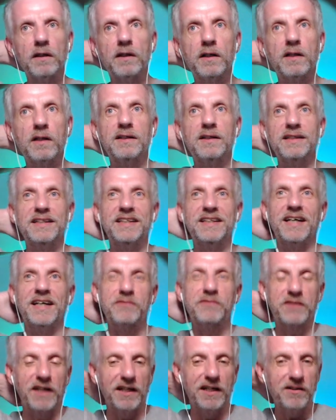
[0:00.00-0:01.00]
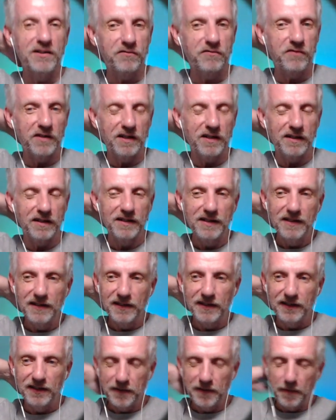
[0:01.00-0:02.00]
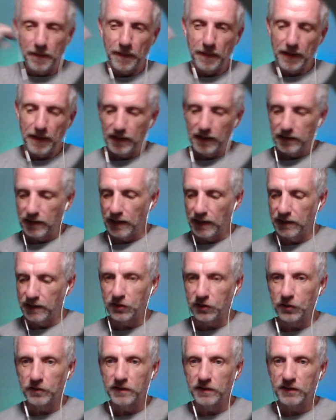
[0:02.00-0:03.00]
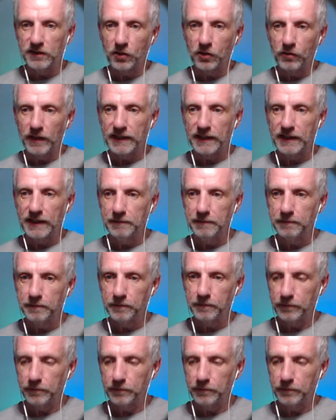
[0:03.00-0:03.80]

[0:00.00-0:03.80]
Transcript: I've kind of uh, understood this correctly.